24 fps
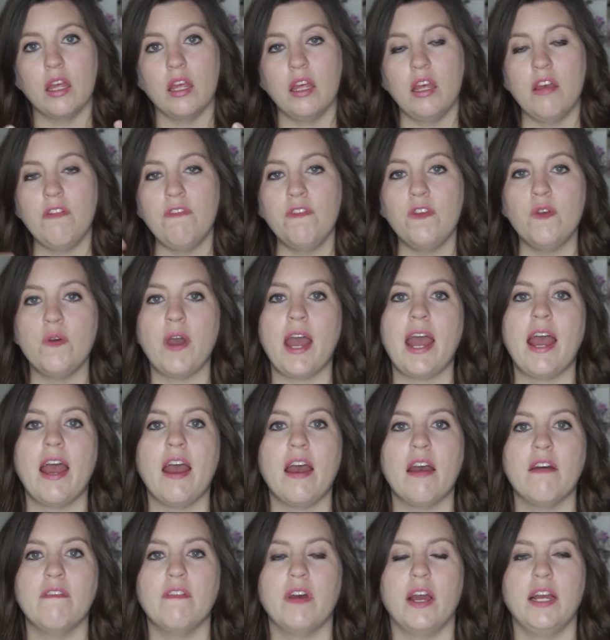If you
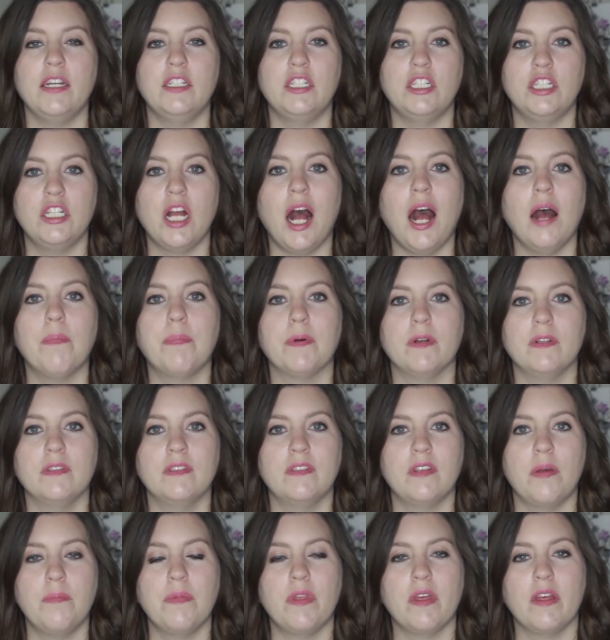have a shop on
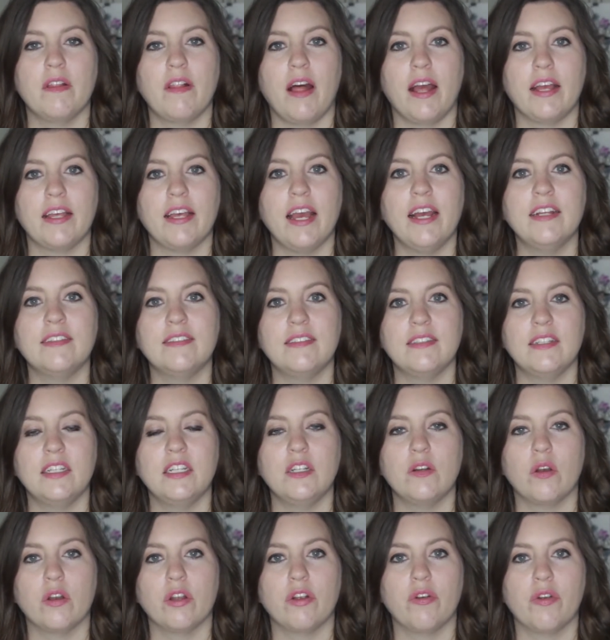something like
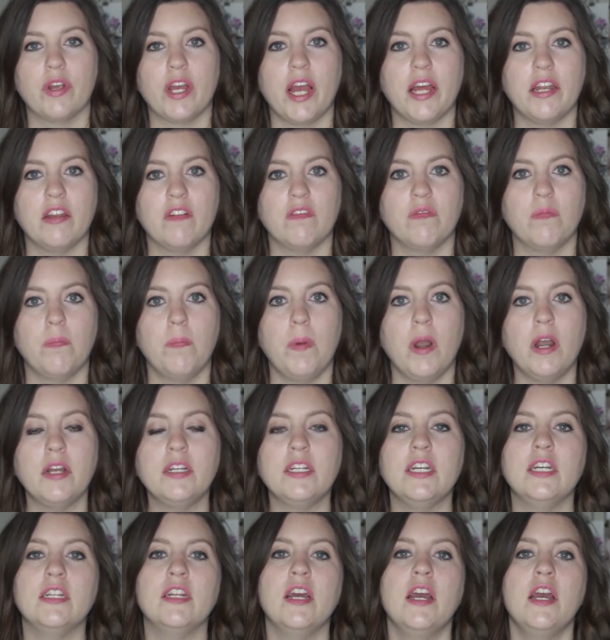Etsy or Creative
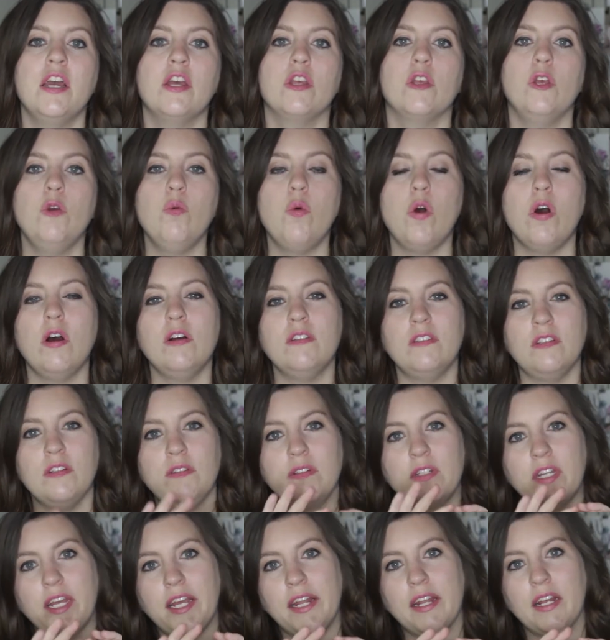Market, you will also
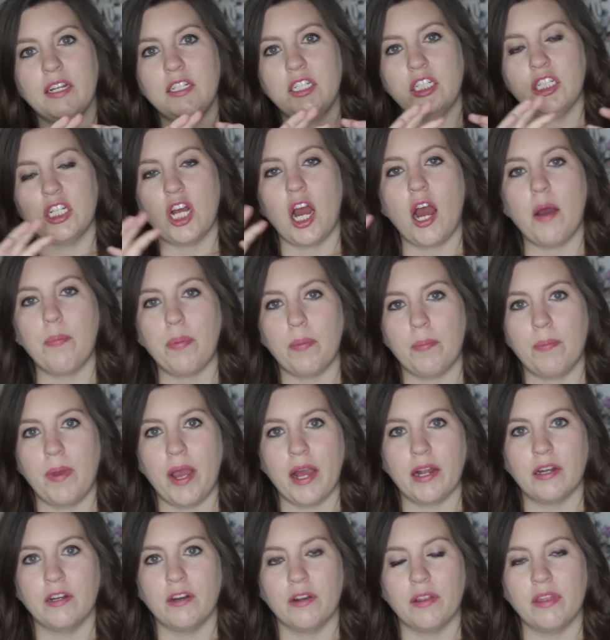need a shop
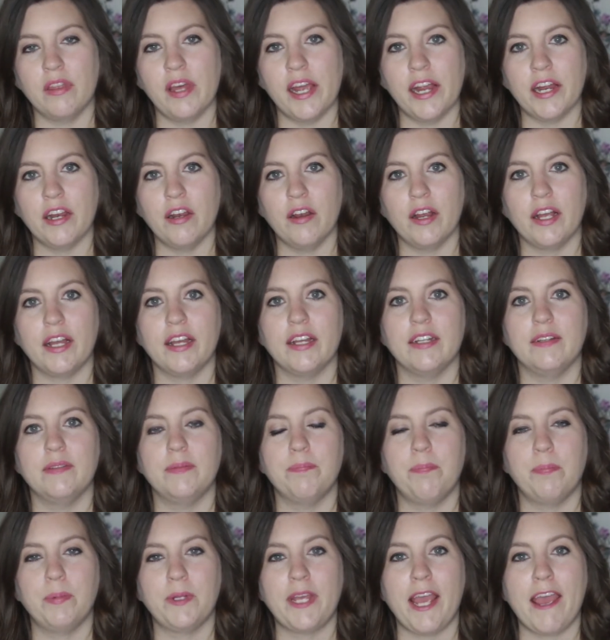banner there, and
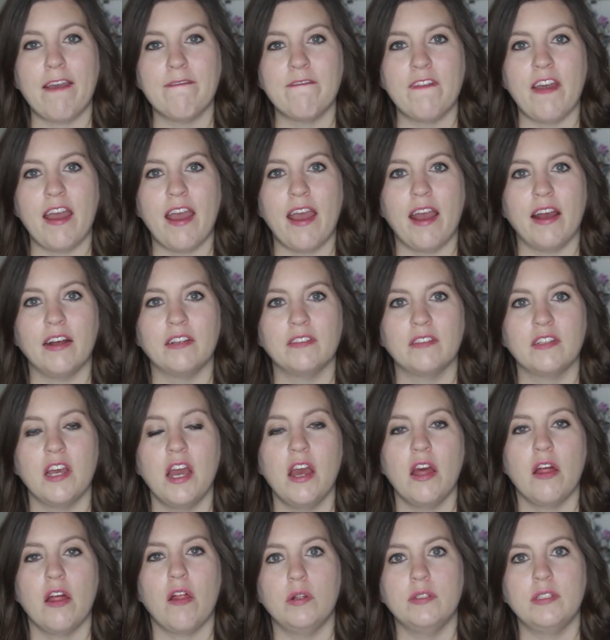Canva has
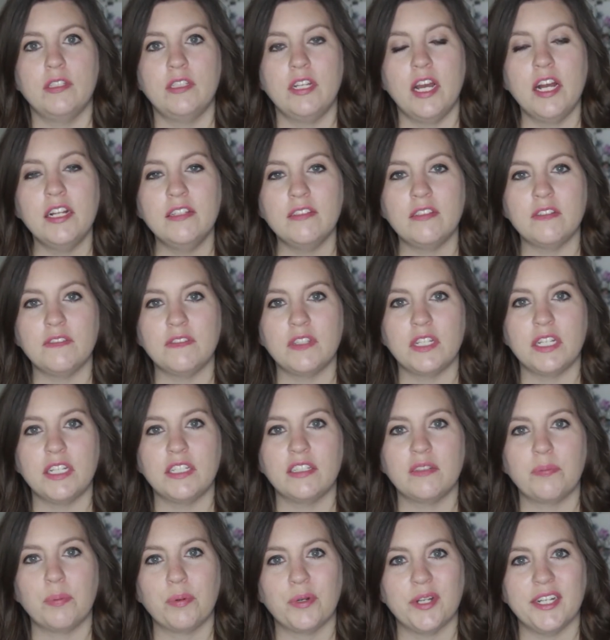tons of
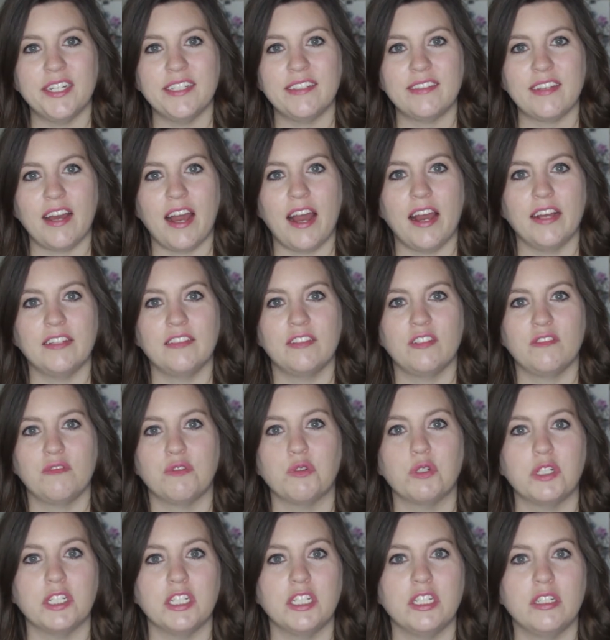these pre-sized
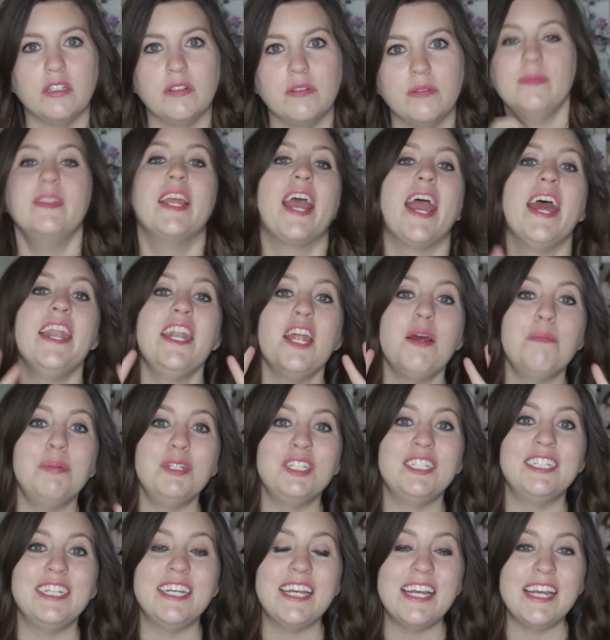for you. And
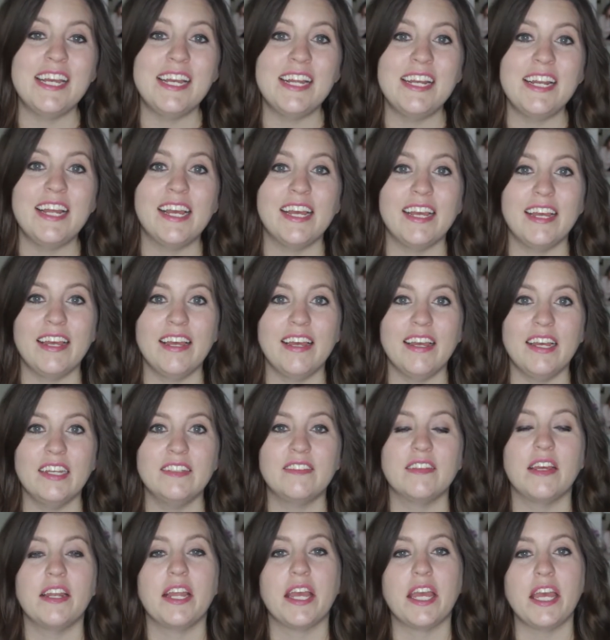number 10
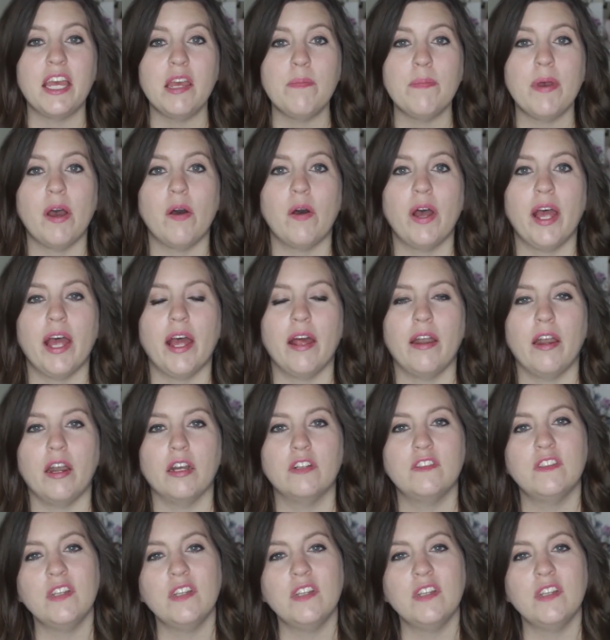is an email header.